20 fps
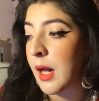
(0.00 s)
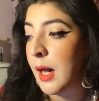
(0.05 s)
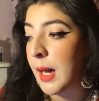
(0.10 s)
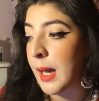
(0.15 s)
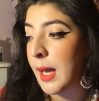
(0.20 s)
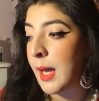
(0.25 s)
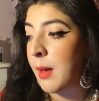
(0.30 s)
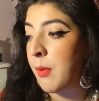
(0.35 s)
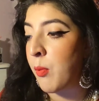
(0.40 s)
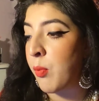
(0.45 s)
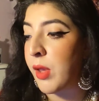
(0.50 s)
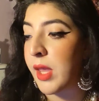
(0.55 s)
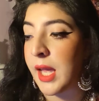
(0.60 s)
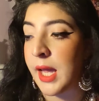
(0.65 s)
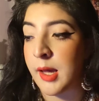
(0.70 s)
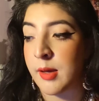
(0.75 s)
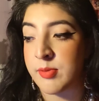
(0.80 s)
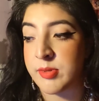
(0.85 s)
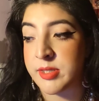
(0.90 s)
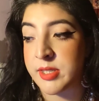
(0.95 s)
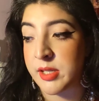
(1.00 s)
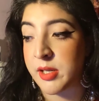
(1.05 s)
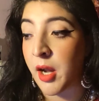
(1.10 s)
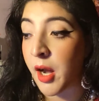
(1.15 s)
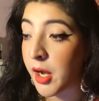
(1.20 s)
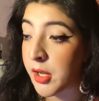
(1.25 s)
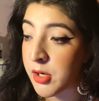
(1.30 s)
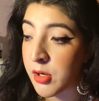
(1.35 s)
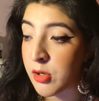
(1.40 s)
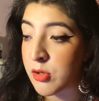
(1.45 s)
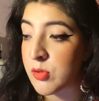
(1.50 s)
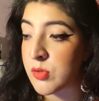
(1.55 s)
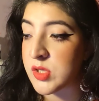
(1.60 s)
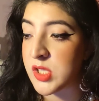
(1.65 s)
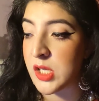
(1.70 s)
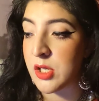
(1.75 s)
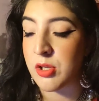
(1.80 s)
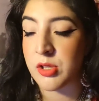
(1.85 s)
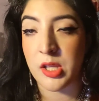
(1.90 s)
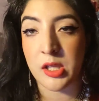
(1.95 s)
Um, we have staccatos
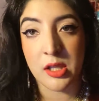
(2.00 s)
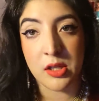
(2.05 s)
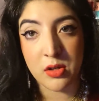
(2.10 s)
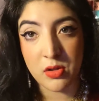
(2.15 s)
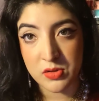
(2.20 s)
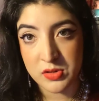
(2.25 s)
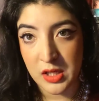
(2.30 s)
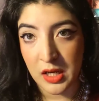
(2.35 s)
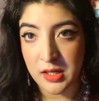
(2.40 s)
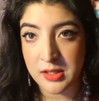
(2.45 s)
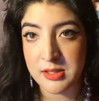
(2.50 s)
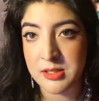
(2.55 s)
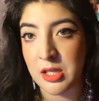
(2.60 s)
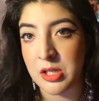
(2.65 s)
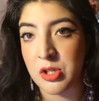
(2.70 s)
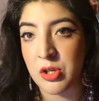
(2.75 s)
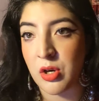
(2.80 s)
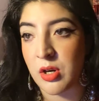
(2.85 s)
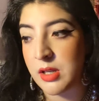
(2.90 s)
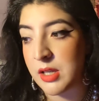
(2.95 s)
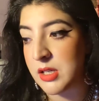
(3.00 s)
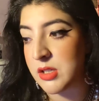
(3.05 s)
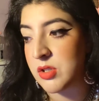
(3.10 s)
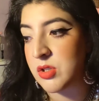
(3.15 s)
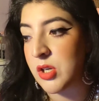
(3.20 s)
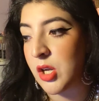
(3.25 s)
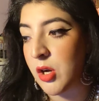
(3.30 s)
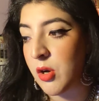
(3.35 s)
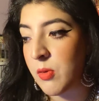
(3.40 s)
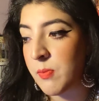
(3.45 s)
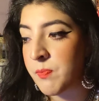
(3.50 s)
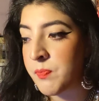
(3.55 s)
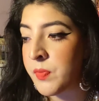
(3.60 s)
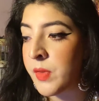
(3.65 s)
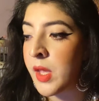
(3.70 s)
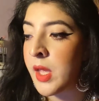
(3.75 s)
that are the little dots under each note